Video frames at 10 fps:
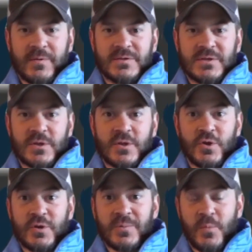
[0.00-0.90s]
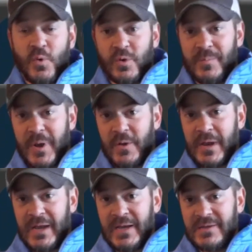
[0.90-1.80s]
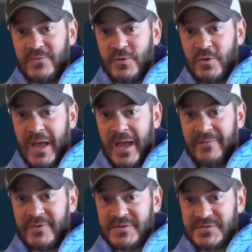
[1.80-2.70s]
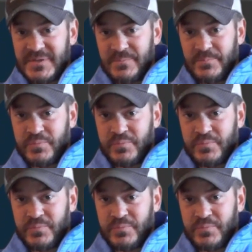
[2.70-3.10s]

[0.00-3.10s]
to learn more about any of your advocacy